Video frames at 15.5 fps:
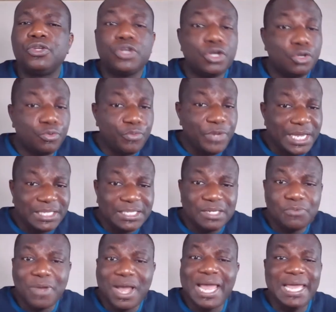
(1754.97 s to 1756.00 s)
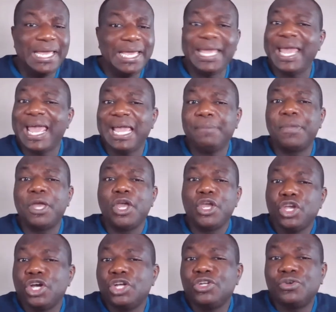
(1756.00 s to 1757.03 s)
You're the reason why he came. You're